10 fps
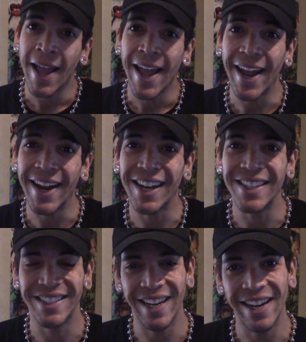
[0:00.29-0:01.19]
Hey
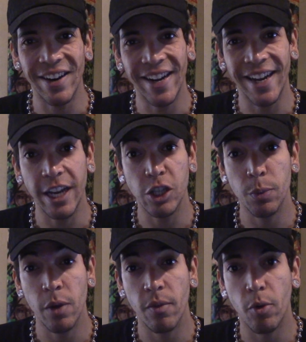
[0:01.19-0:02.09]
guys, Zane here, aka
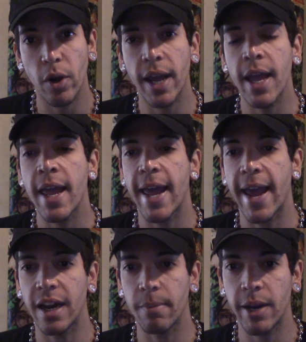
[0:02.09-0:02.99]
Supernova Boy,
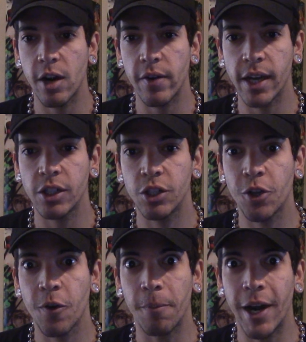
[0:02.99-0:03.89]
and I'm here reacting
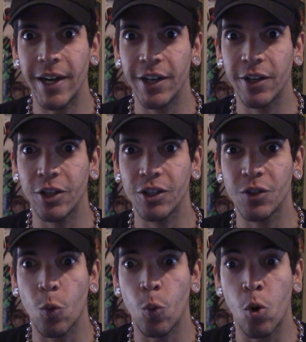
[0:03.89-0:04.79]
to Brown Eyed Girls'
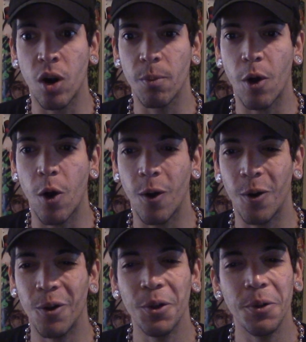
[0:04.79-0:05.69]
Warm
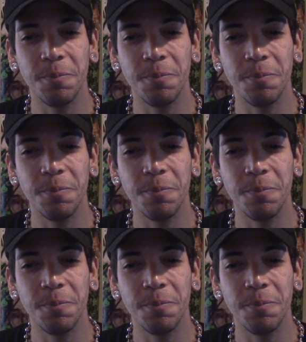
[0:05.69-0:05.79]
Hole.